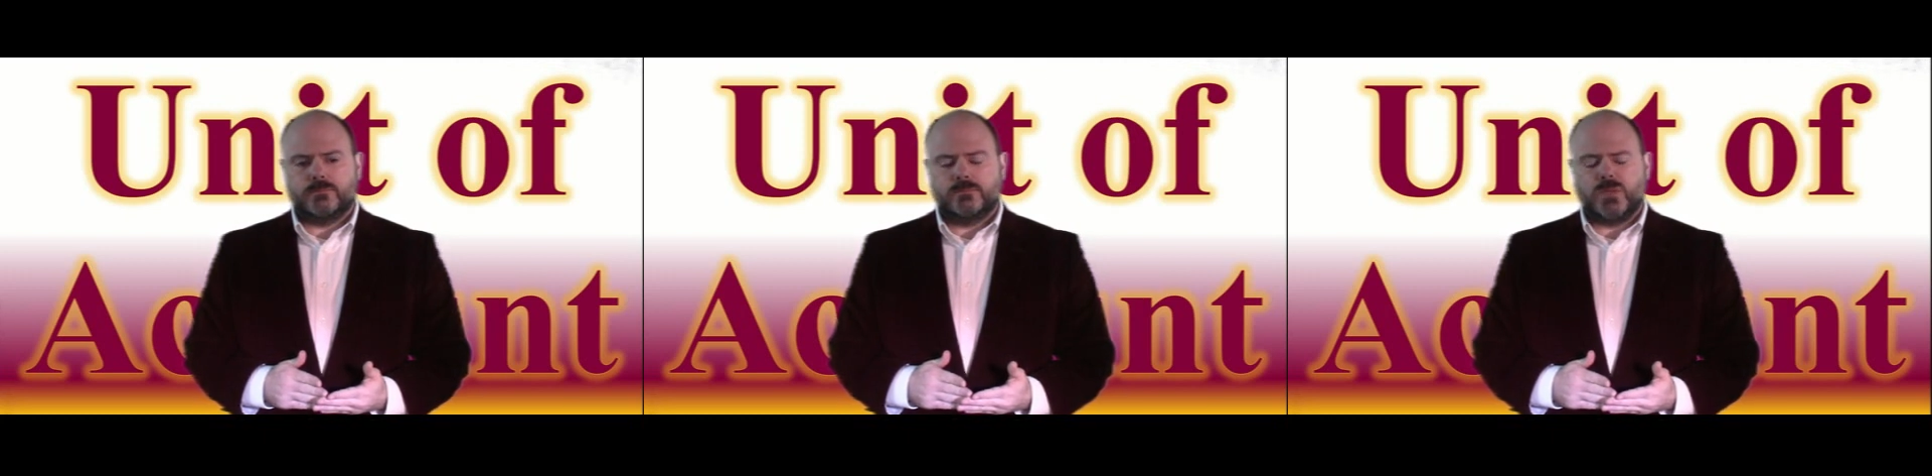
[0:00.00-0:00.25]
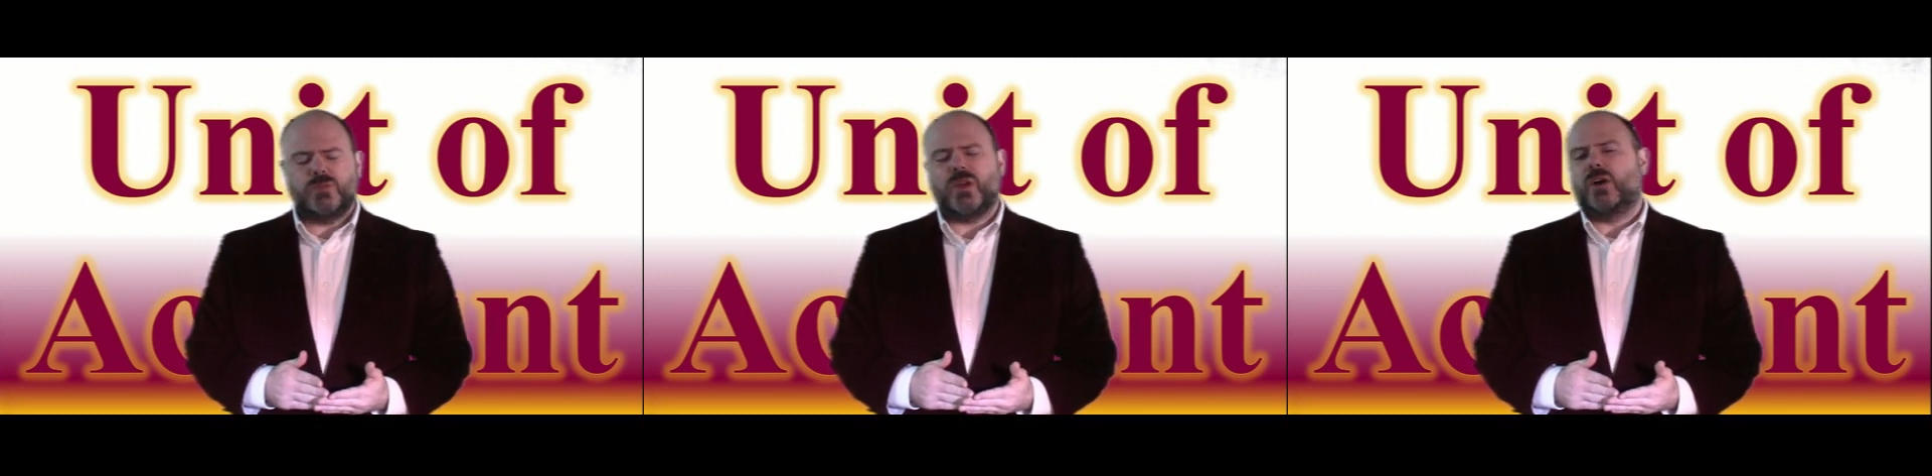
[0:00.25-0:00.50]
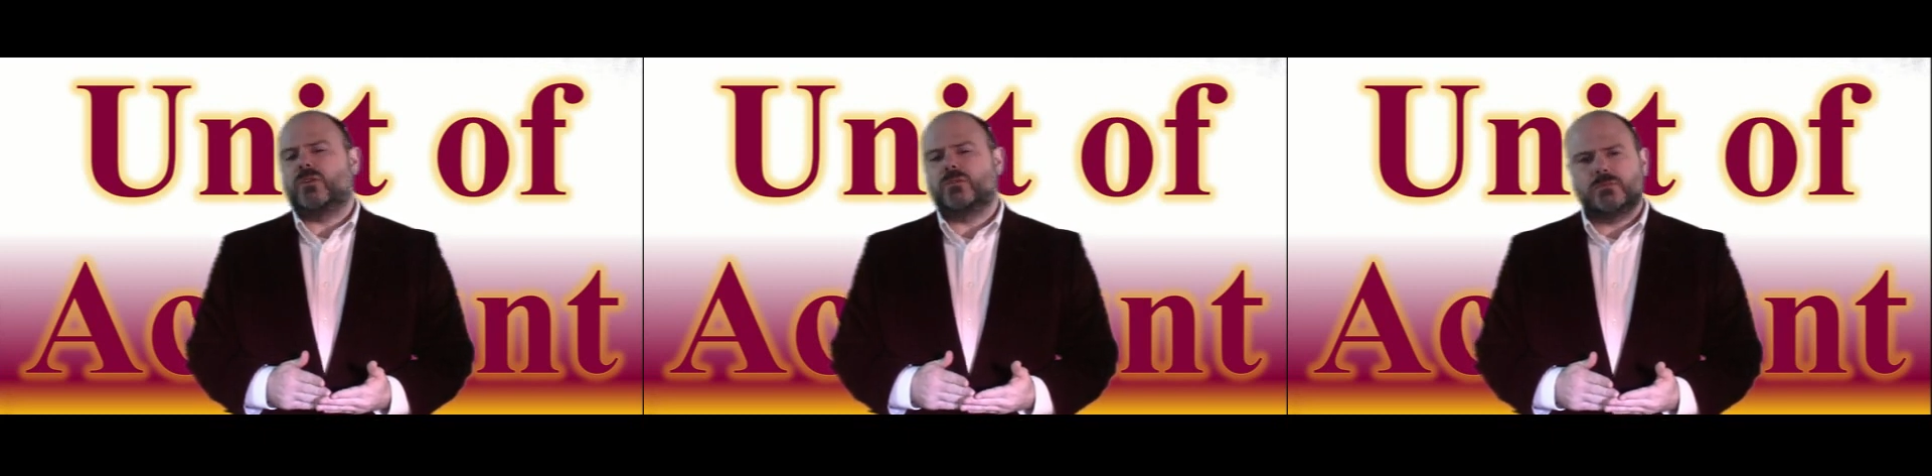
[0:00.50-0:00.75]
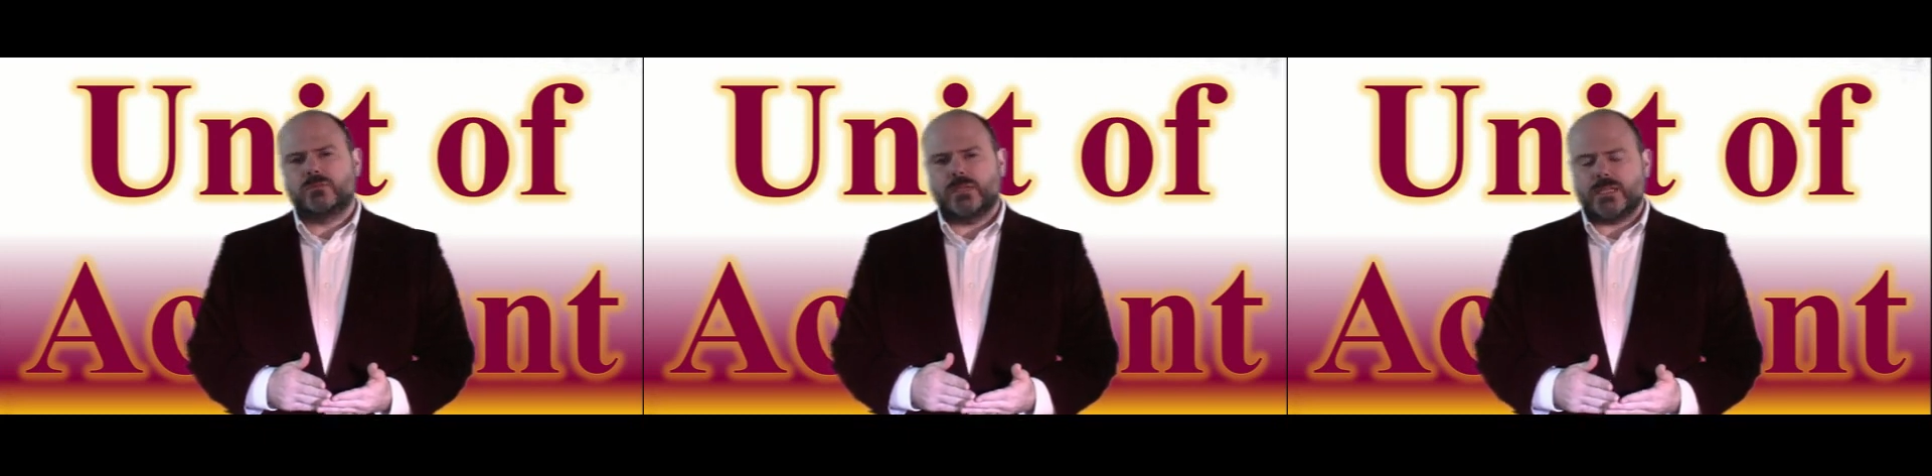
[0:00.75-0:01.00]
Oh no,
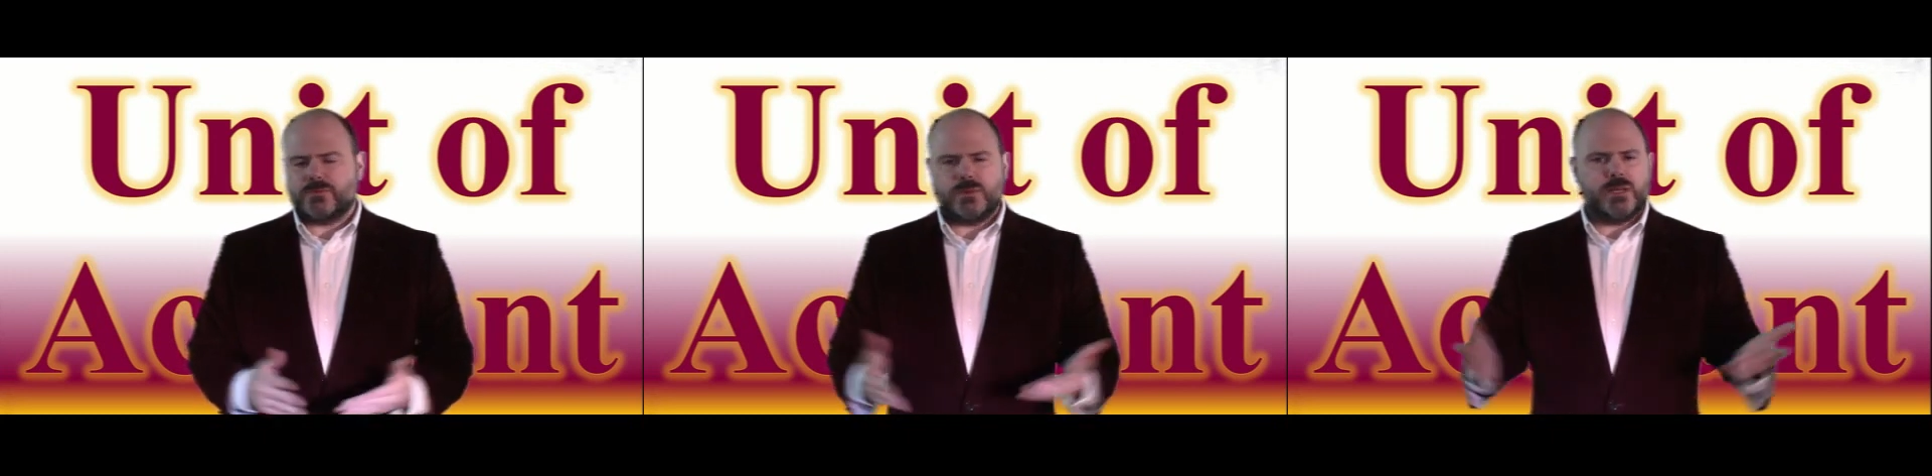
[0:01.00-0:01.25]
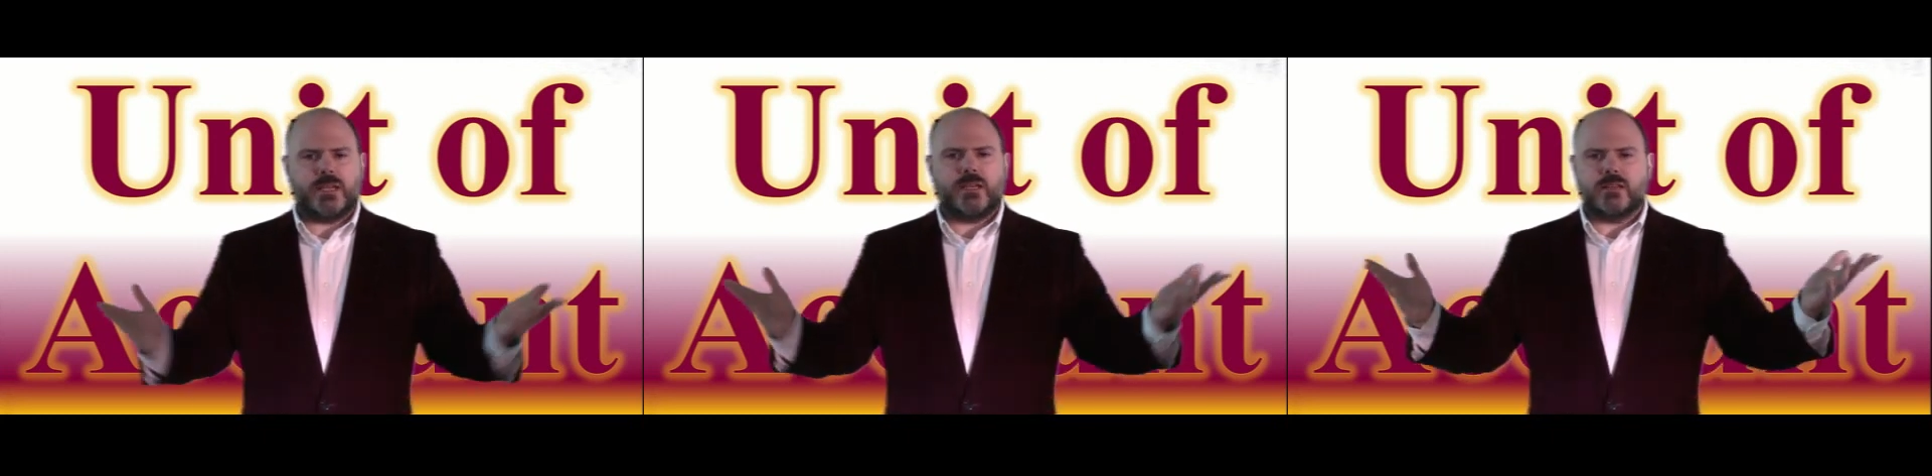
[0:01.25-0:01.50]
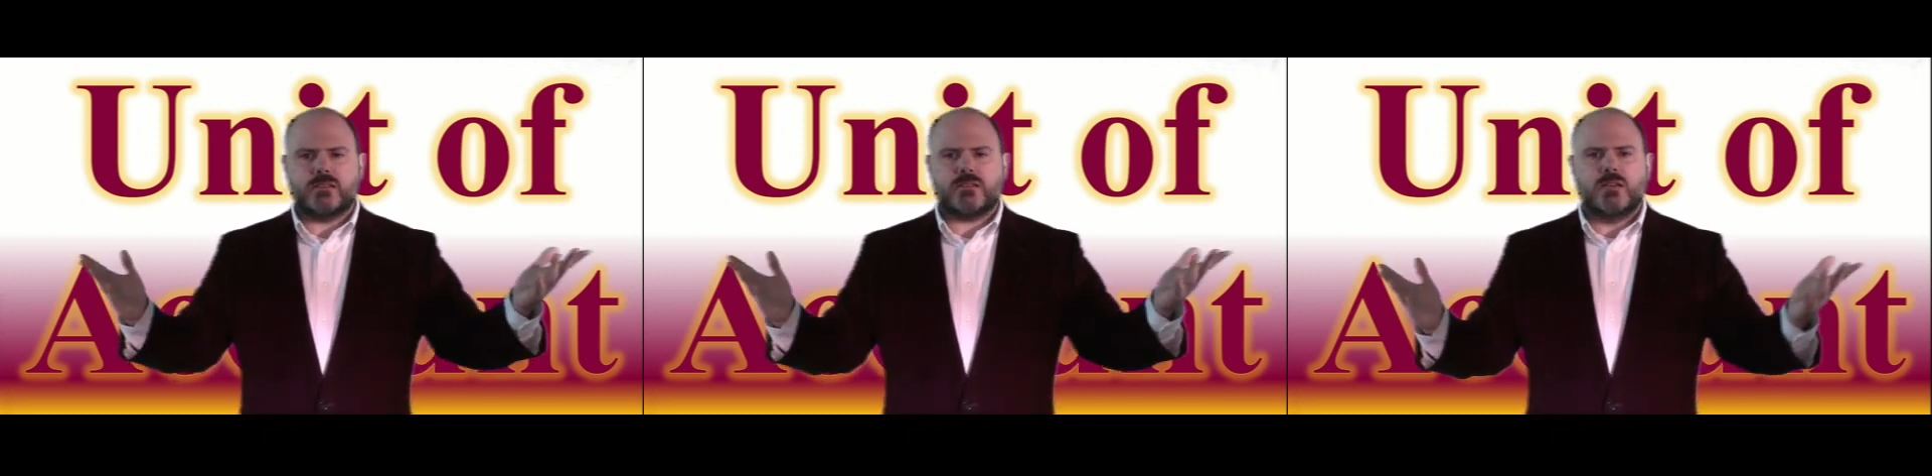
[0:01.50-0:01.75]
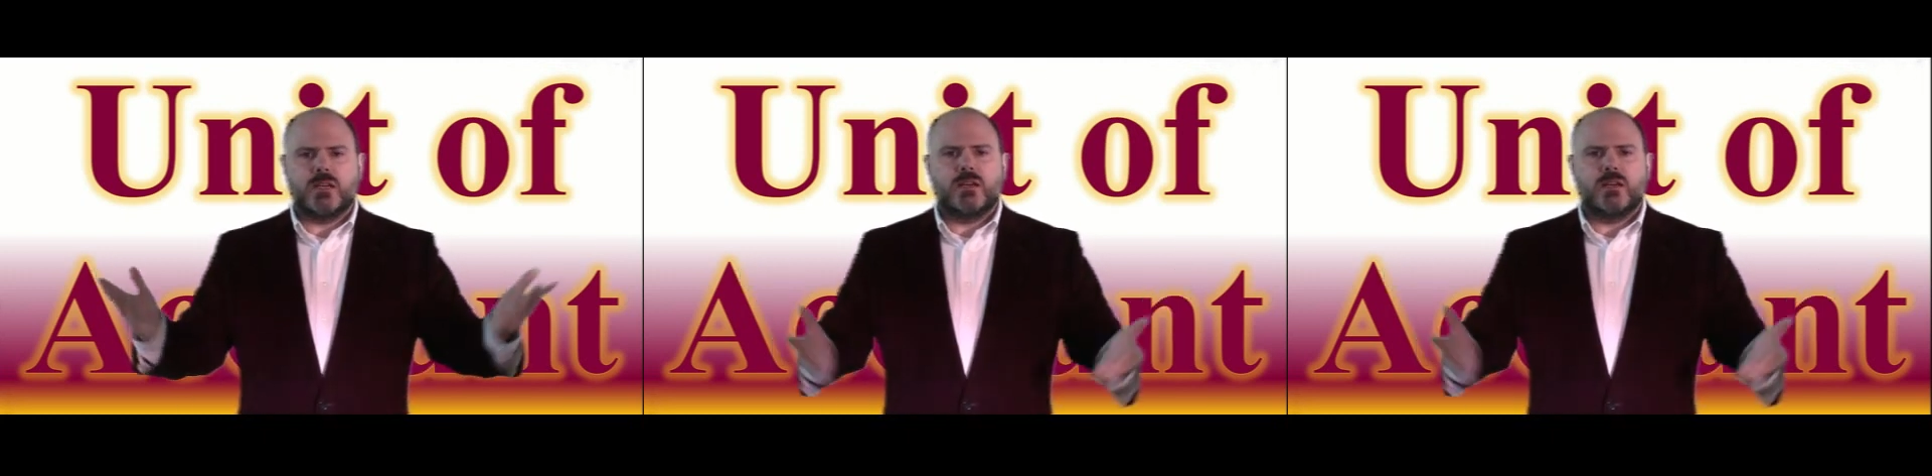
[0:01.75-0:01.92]
that's ridiculous.